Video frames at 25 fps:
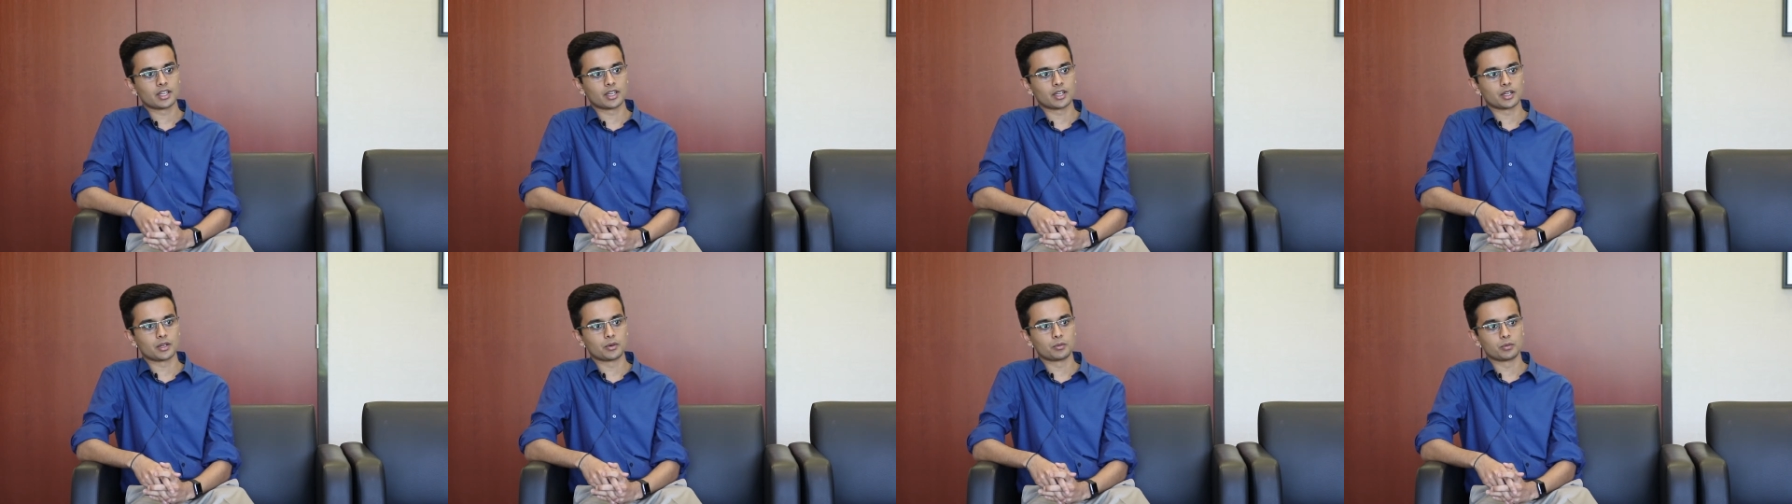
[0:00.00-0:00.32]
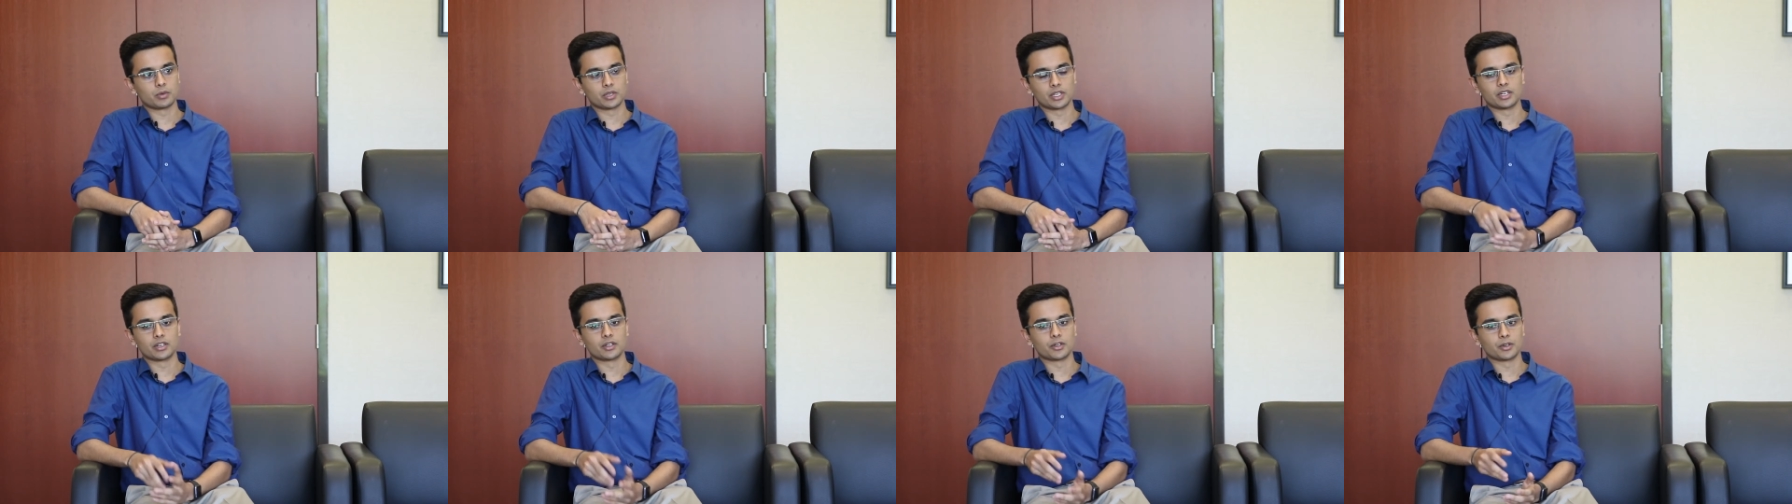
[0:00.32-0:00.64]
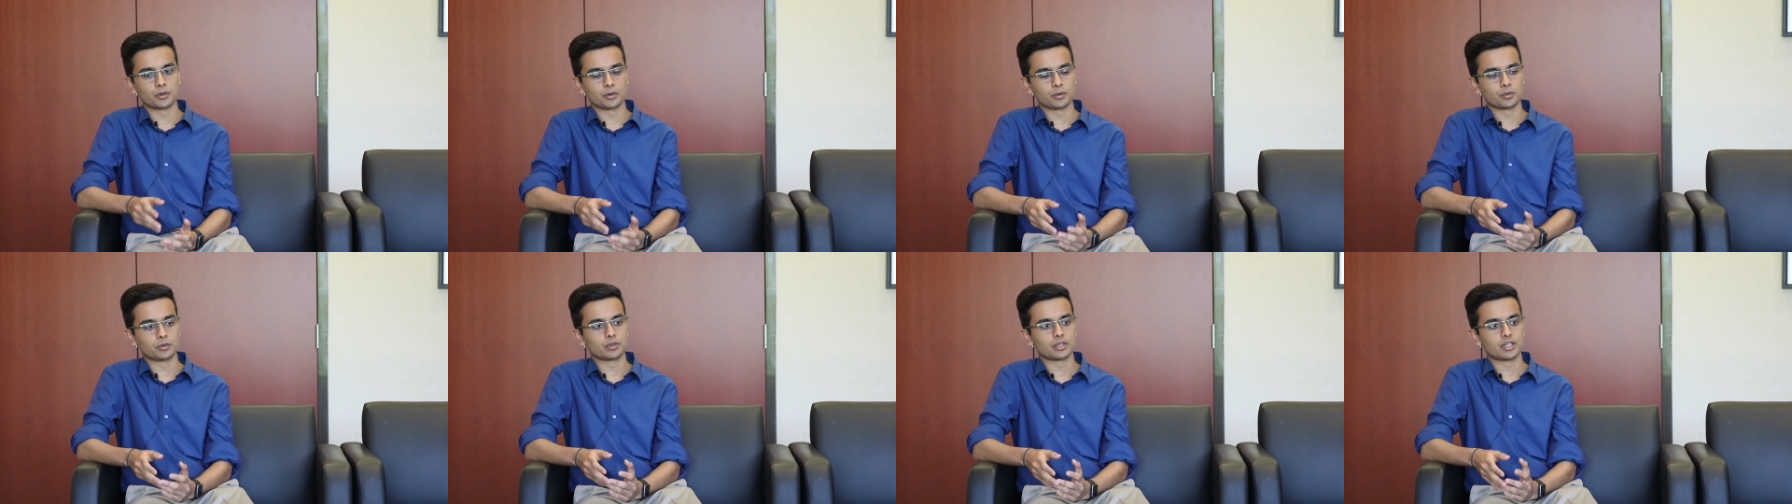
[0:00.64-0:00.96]
and we
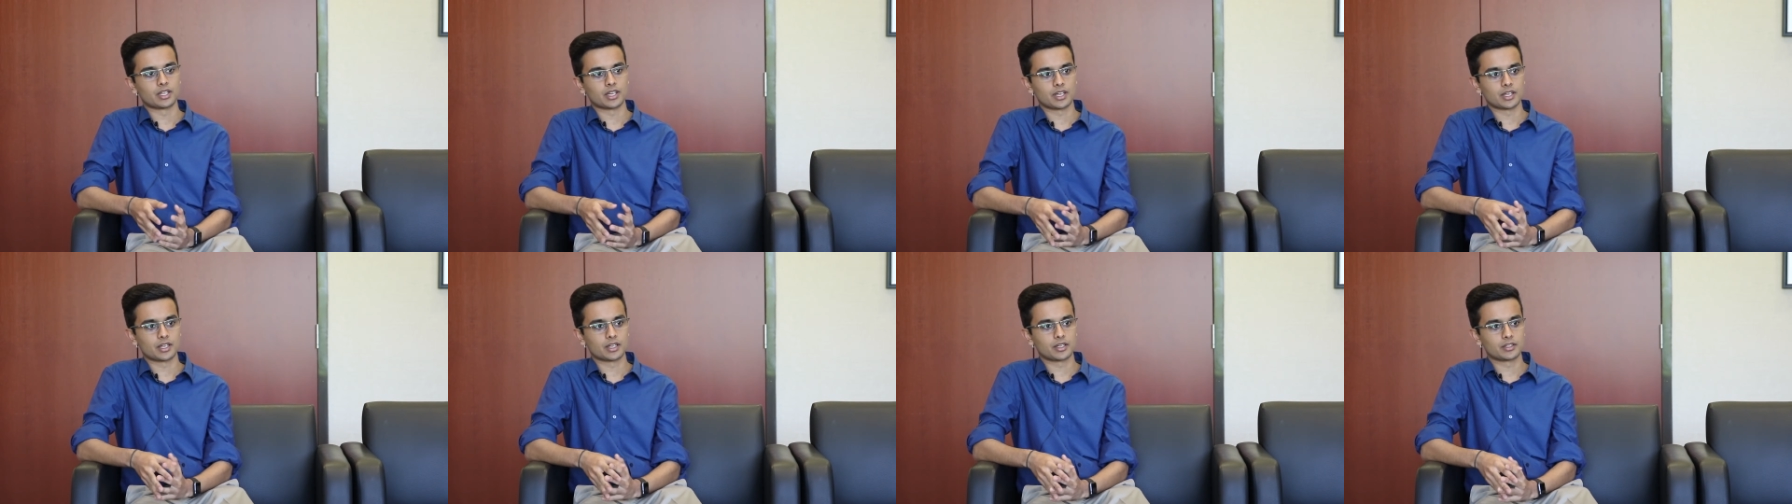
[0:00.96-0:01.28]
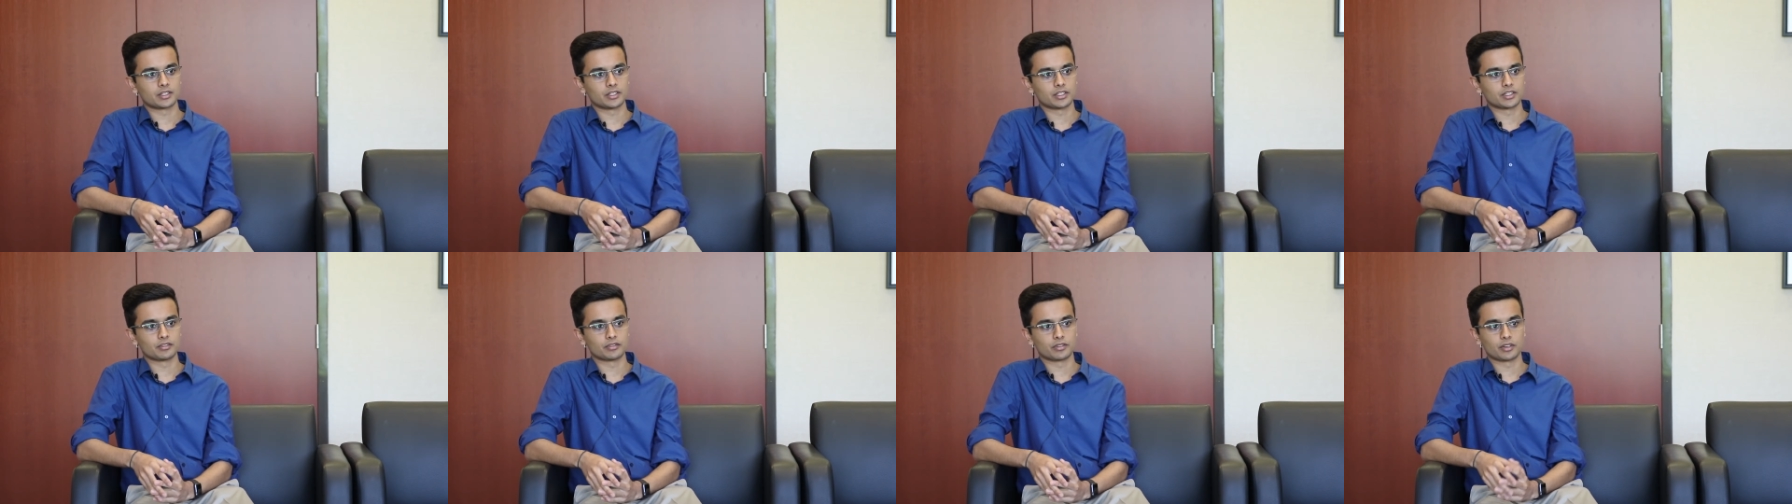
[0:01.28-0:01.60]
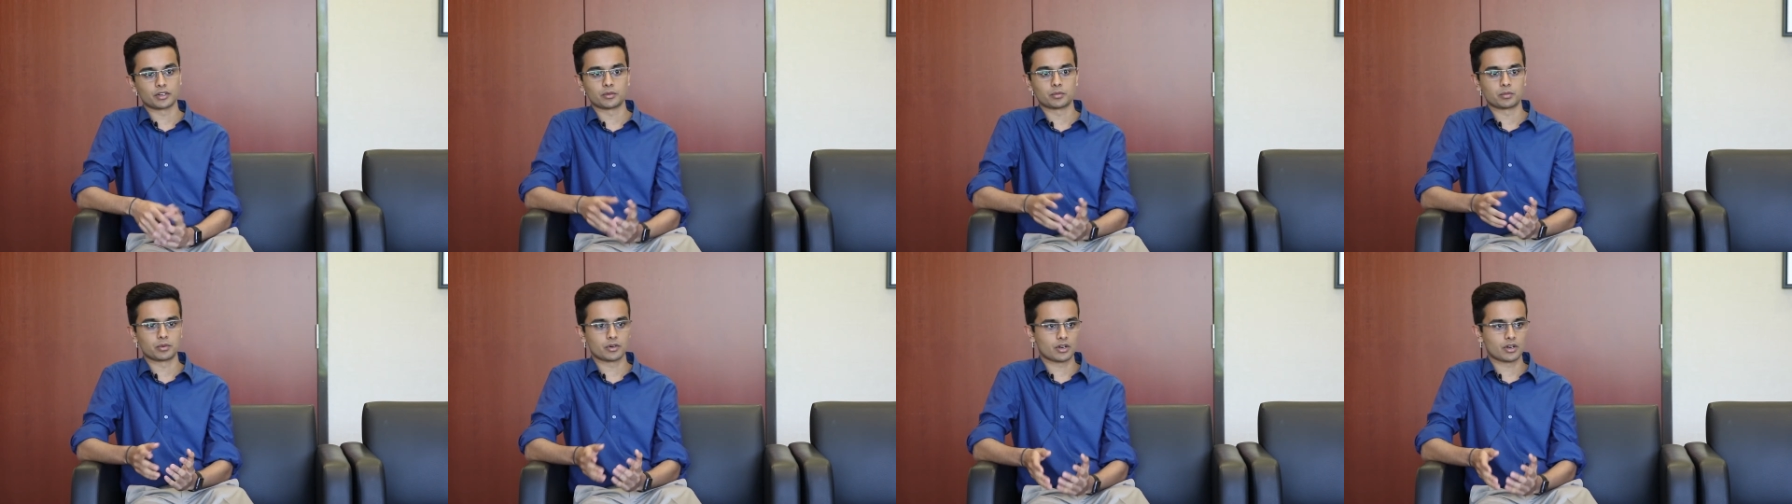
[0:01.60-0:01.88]
know that if our